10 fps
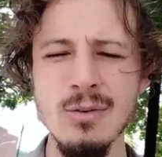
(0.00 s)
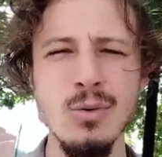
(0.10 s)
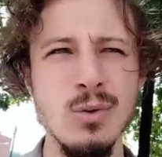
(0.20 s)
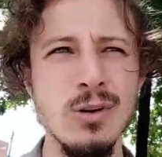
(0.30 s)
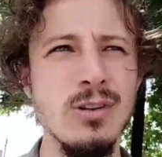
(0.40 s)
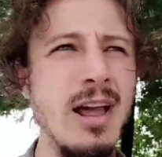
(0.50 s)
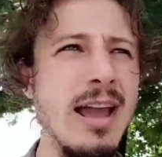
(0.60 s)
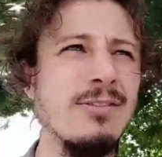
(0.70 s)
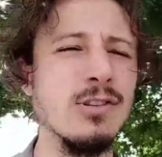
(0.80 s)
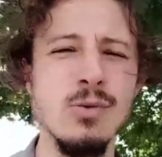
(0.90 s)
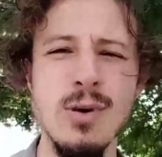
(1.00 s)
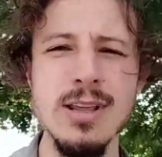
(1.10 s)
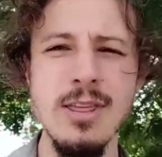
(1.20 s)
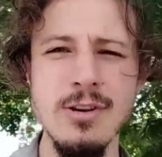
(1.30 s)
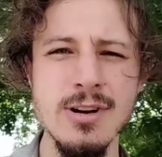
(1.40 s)
or like for
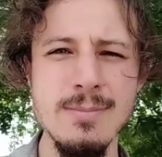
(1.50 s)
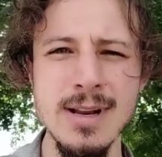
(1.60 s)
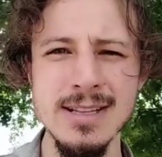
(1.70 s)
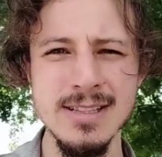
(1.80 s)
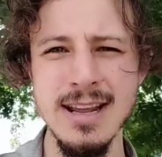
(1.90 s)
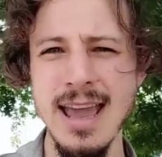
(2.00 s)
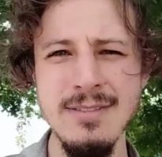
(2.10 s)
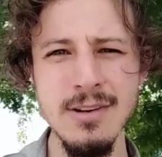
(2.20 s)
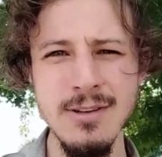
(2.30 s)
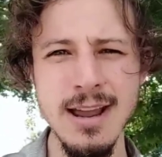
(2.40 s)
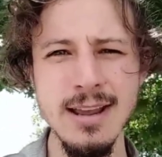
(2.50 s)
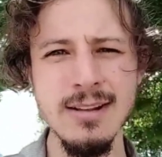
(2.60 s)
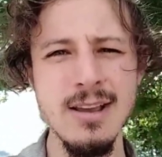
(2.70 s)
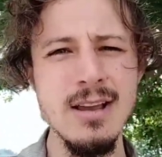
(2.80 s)
20-30 minutes in a heavy rain.